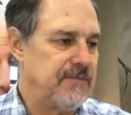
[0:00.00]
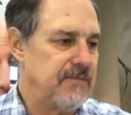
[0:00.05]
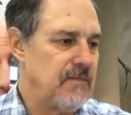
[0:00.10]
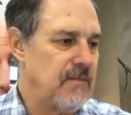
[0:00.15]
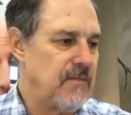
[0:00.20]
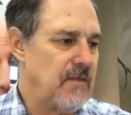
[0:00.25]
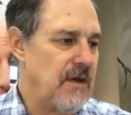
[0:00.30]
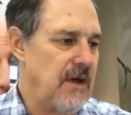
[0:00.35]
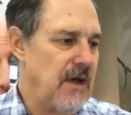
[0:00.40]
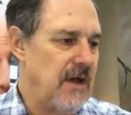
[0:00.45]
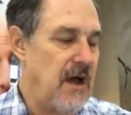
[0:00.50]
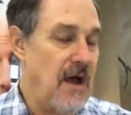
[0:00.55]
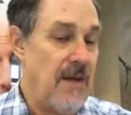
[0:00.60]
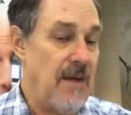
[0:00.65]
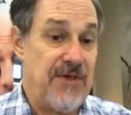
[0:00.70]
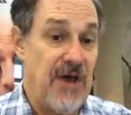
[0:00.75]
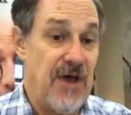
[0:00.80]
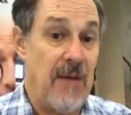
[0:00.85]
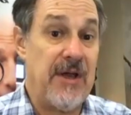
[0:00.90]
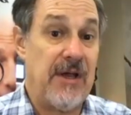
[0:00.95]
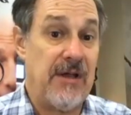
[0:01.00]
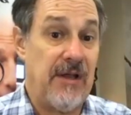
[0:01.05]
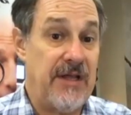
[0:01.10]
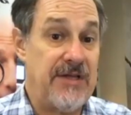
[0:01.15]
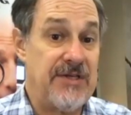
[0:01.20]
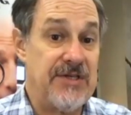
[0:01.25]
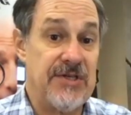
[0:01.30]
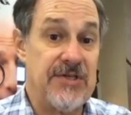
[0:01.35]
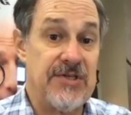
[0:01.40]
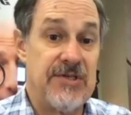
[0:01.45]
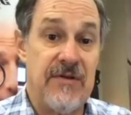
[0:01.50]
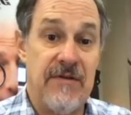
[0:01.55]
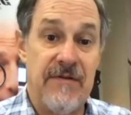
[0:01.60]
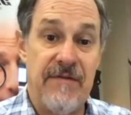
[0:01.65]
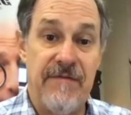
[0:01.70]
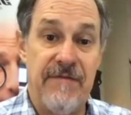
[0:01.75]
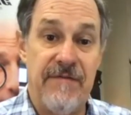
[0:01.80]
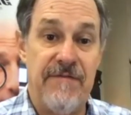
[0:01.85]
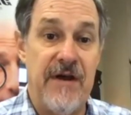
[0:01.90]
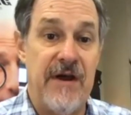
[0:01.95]
Ophthalmic lenses,
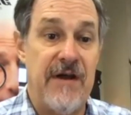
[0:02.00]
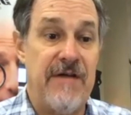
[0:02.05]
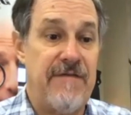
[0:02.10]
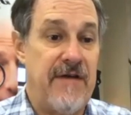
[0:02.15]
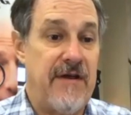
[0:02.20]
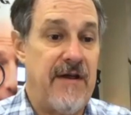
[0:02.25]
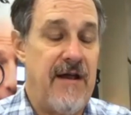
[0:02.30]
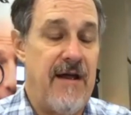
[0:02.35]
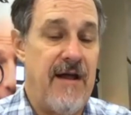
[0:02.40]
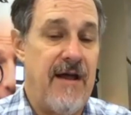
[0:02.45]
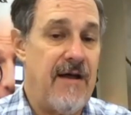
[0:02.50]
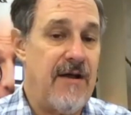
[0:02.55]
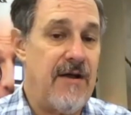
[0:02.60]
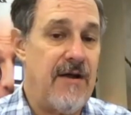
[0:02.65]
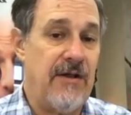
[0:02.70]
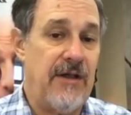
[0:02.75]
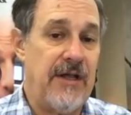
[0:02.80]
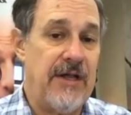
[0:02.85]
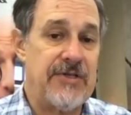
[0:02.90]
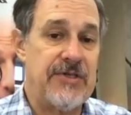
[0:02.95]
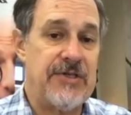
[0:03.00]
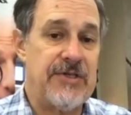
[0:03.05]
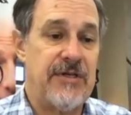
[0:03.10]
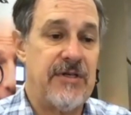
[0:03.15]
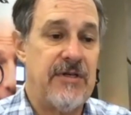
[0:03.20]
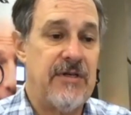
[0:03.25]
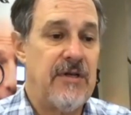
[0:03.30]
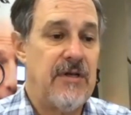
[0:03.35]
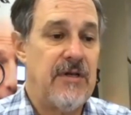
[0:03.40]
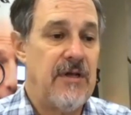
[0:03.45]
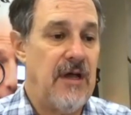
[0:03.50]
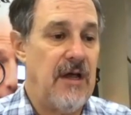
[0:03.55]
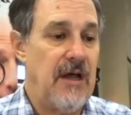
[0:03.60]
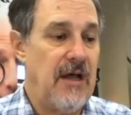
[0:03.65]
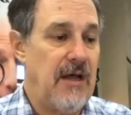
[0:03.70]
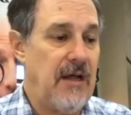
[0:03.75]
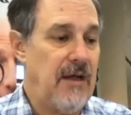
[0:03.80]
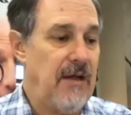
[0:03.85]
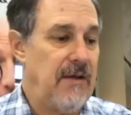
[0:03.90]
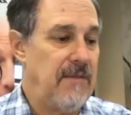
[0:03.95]
very, very high on our list,
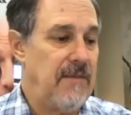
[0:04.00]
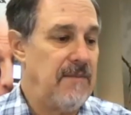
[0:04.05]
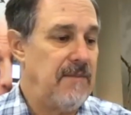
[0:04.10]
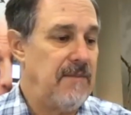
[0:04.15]
that